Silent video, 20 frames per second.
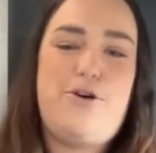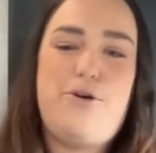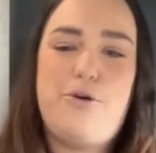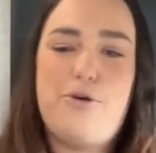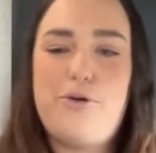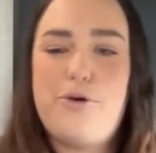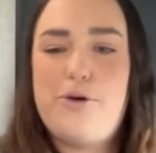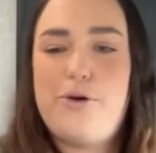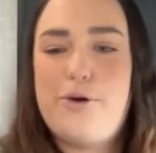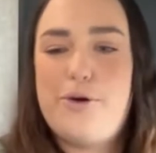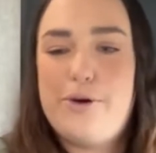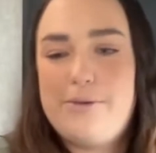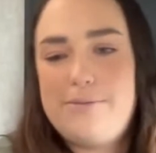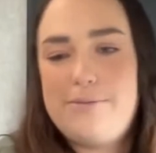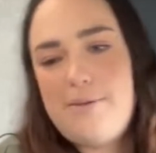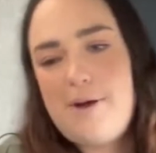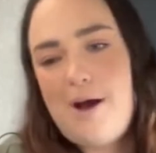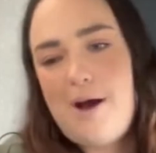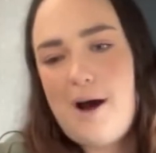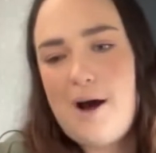Or
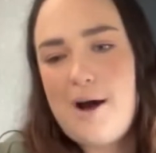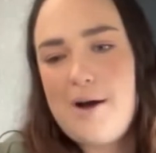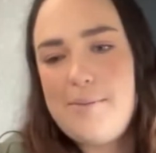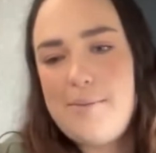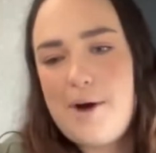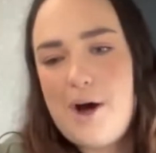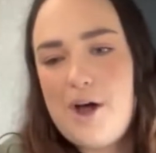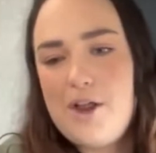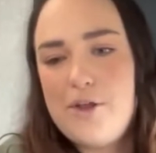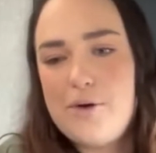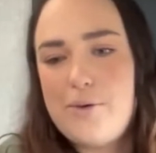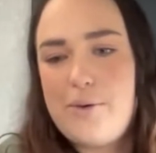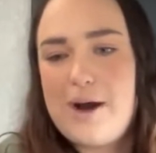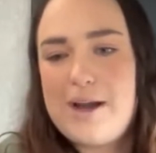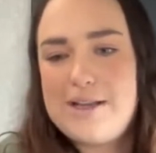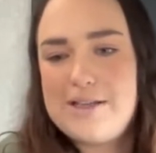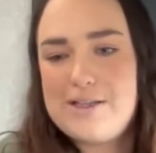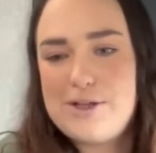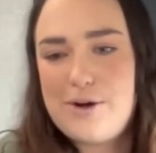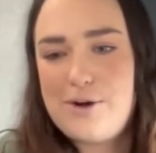
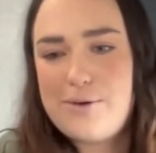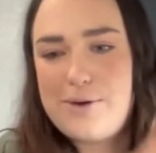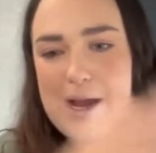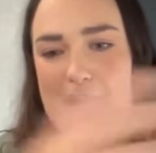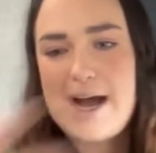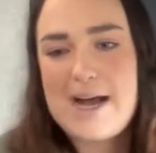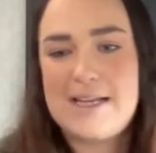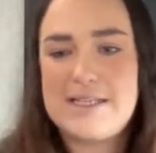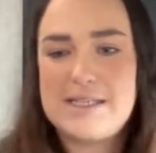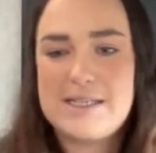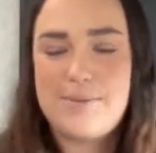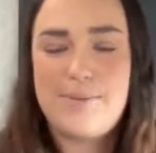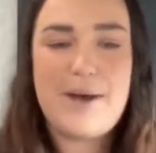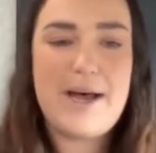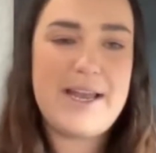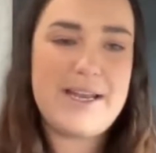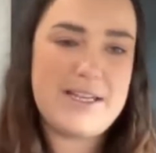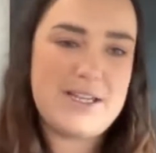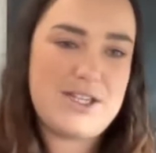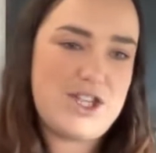otherwise known as the
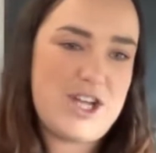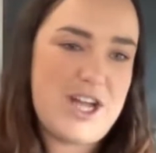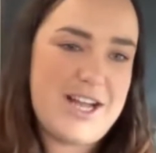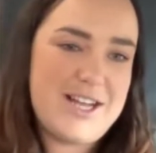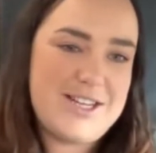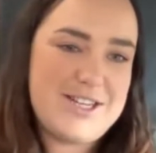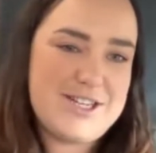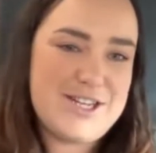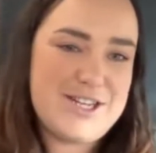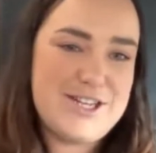pet exchange?